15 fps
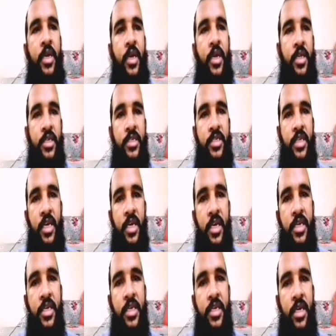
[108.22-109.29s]
The
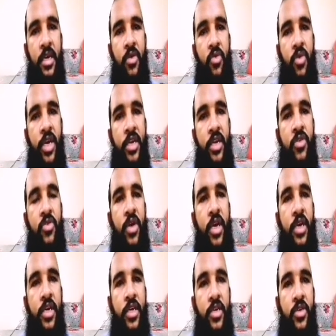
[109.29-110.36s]
second way you
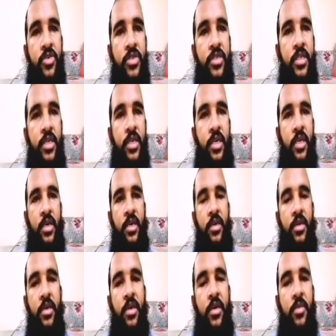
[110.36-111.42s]
can reduce
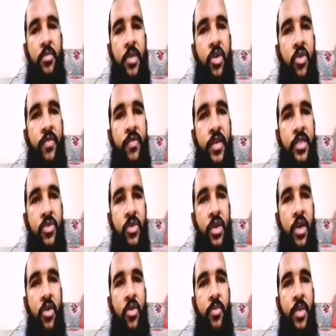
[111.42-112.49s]
the macrovascular
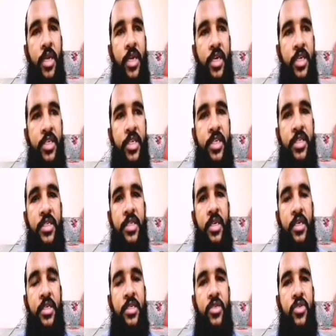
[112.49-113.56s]
complications
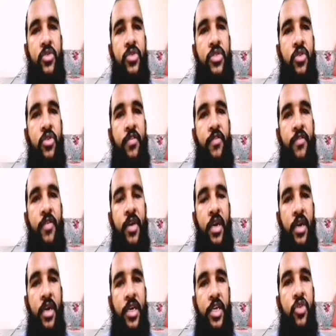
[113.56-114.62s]
is use of
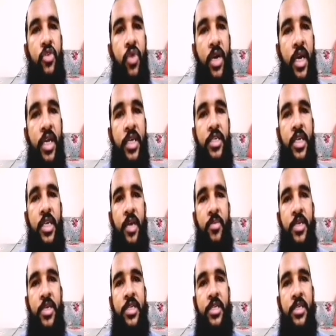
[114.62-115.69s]
newer
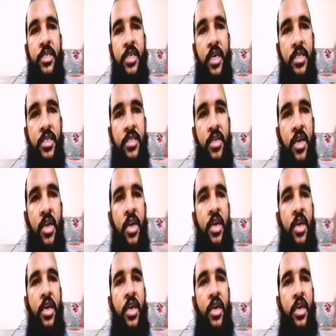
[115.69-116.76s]
anti-diabetic drugs.
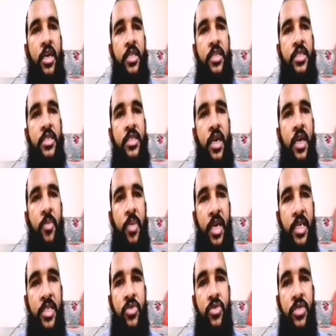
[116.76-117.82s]
This
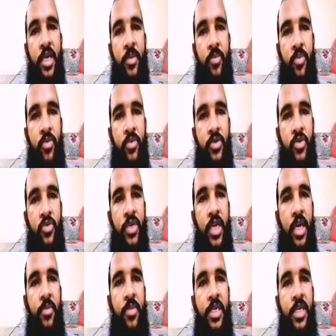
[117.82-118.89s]
applies to type 2
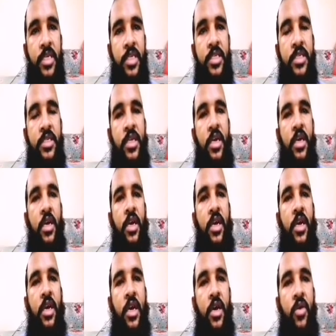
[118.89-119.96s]
diabetics
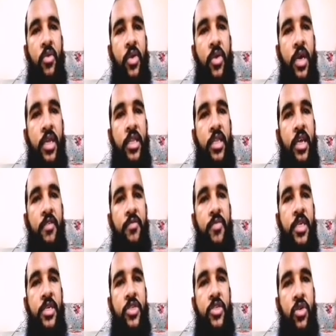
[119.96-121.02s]
where they have
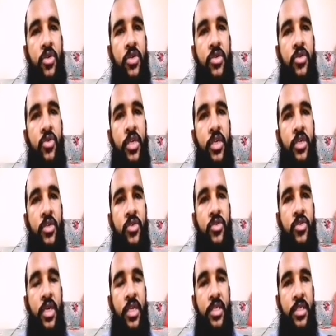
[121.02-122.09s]
been shown to reduce
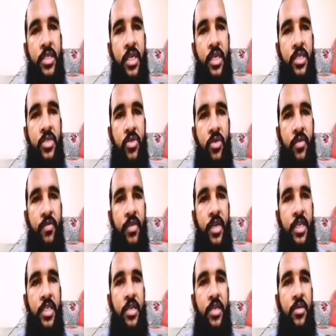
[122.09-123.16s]
your incidence of
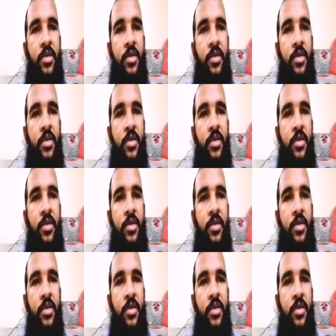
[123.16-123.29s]
getting